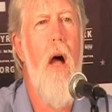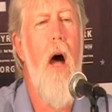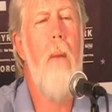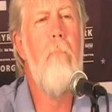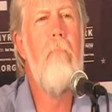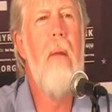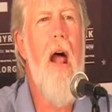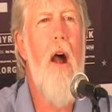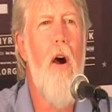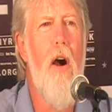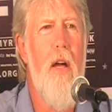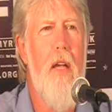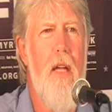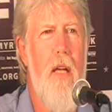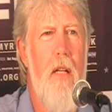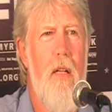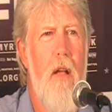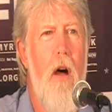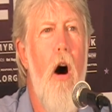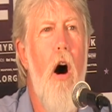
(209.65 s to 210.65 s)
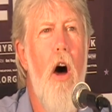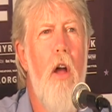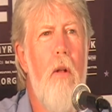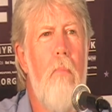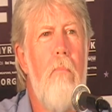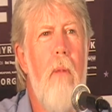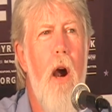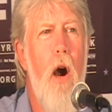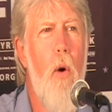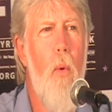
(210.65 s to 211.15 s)
American on
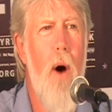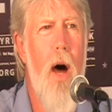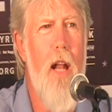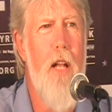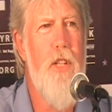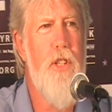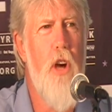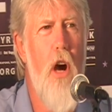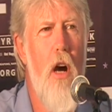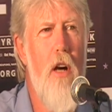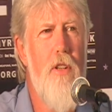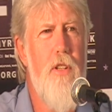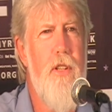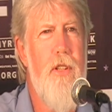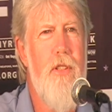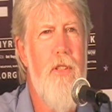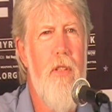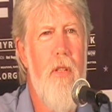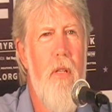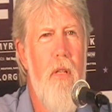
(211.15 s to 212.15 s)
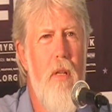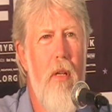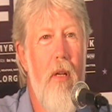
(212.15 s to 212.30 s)
marijuana charges.